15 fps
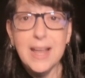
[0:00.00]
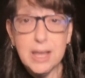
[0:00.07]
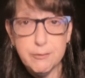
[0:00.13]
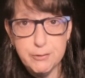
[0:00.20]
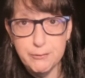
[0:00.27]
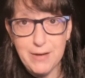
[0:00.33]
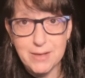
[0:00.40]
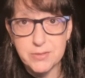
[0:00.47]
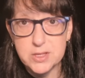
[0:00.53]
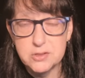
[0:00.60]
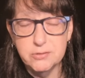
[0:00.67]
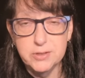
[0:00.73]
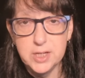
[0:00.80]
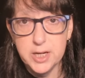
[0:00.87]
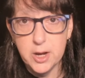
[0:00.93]
If you found this
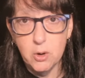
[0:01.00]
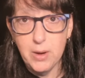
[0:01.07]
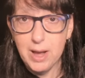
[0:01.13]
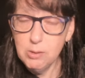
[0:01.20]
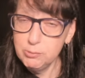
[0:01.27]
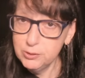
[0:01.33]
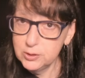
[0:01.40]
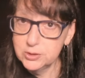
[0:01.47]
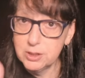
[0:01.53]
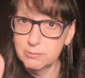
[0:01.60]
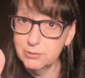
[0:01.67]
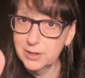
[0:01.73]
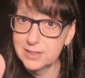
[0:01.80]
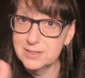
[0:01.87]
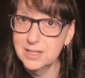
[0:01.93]
video helpful, don't
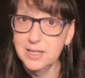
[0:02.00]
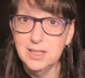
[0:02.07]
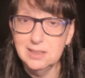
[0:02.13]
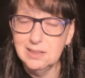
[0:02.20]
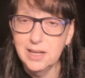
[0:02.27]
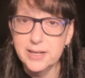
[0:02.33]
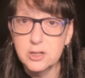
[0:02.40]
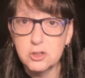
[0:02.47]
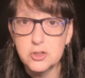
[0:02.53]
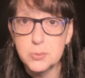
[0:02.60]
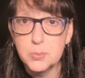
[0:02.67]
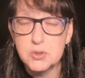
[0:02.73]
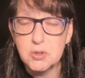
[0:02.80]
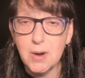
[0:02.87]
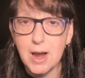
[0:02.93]
forget to hit like or
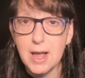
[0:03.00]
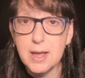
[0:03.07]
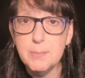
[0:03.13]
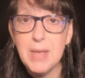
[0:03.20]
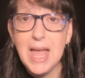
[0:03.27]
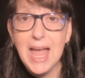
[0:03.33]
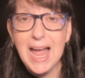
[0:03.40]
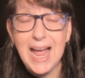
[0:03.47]
subscribe.